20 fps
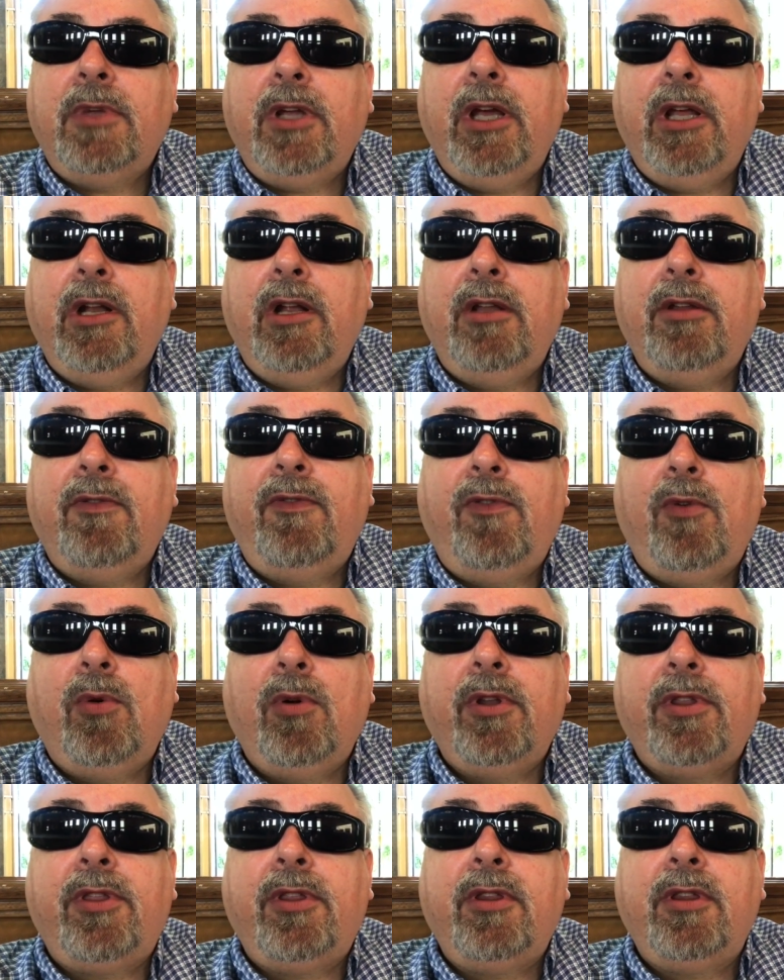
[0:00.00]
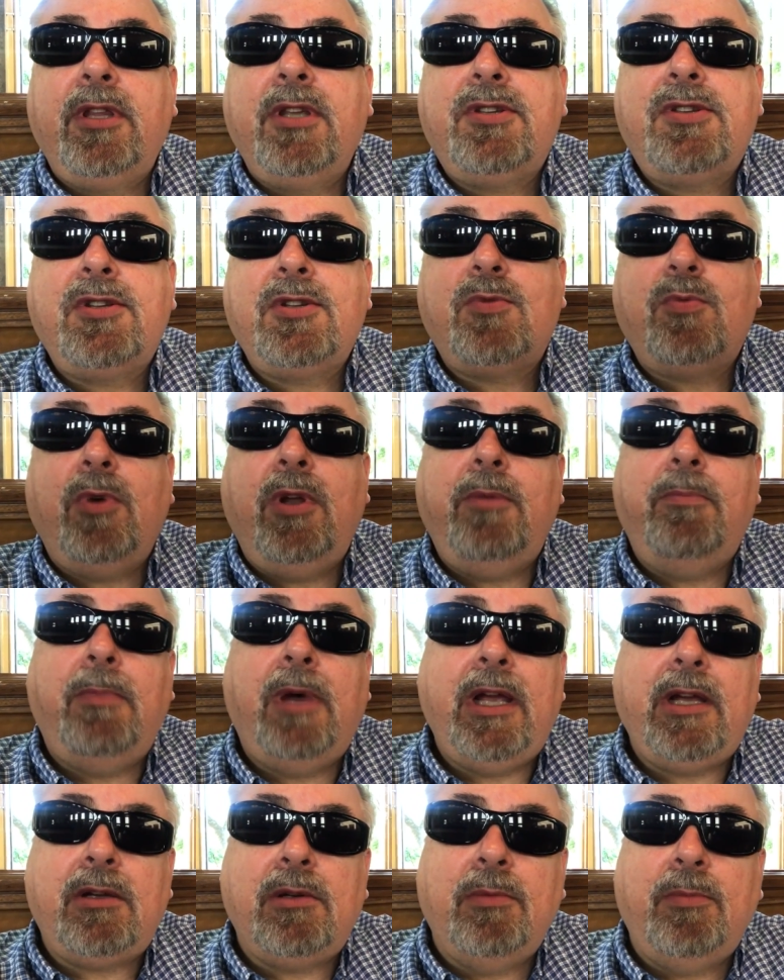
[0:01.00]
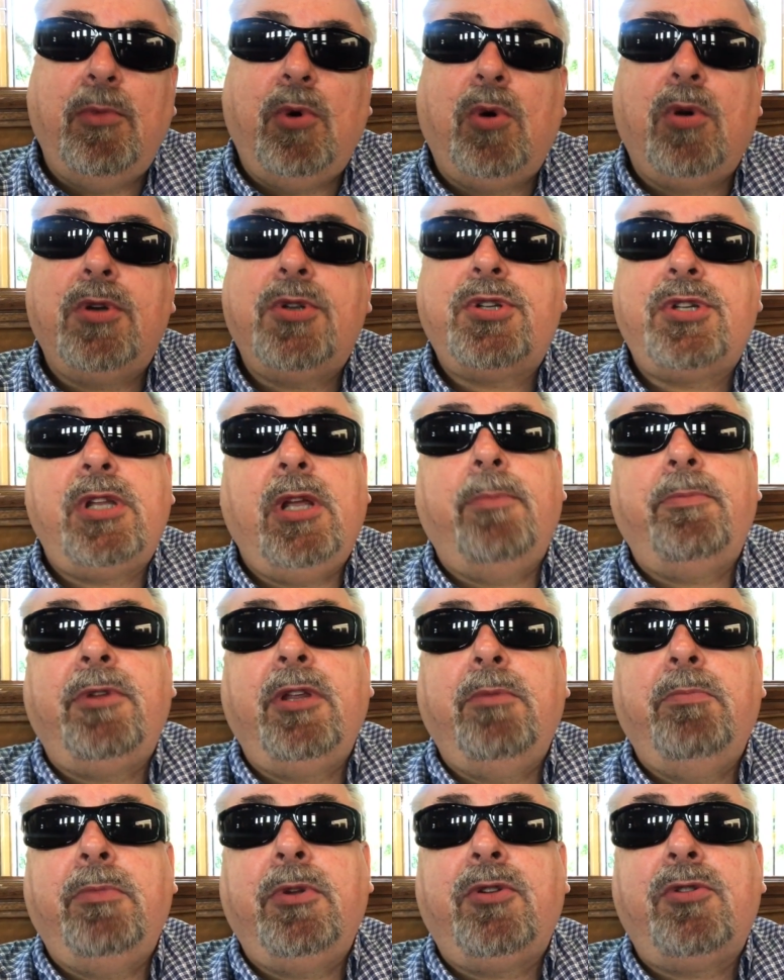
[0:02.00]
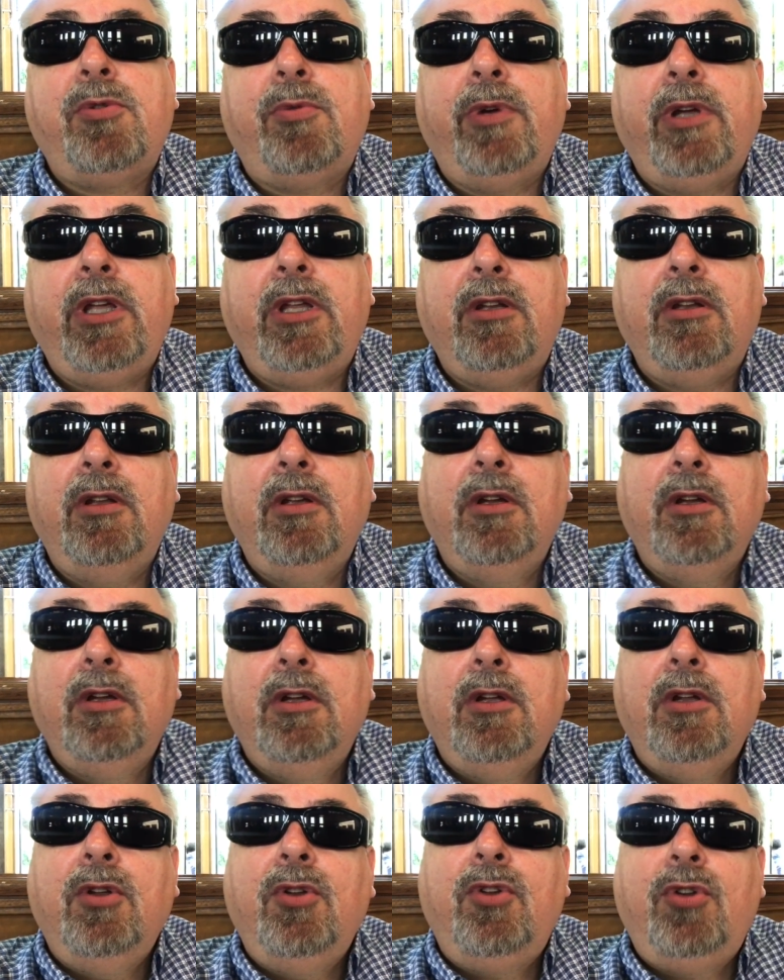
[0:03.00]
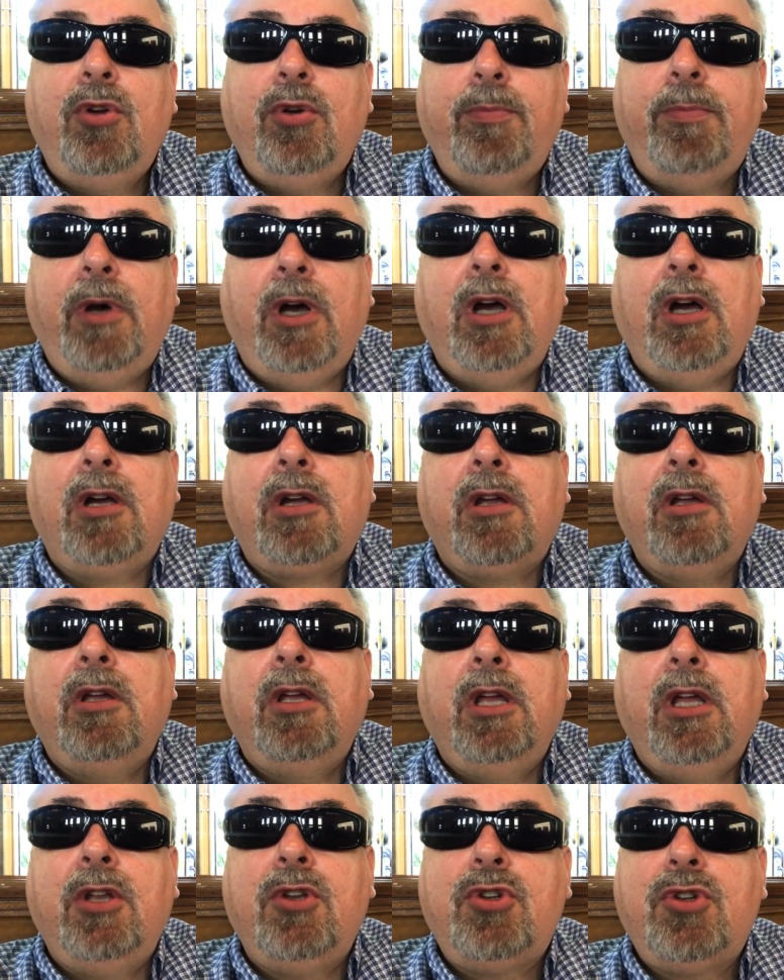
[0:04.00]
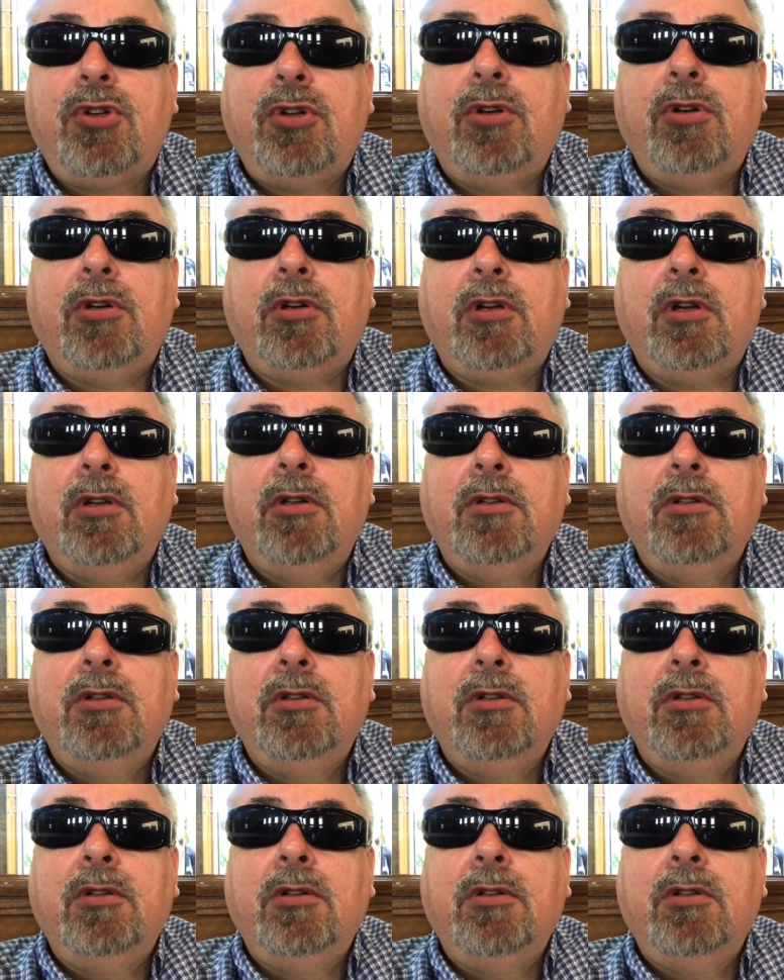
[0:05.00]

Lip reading: And on the 4th, this is when Michael Moore stepped in between Tupac and Suge.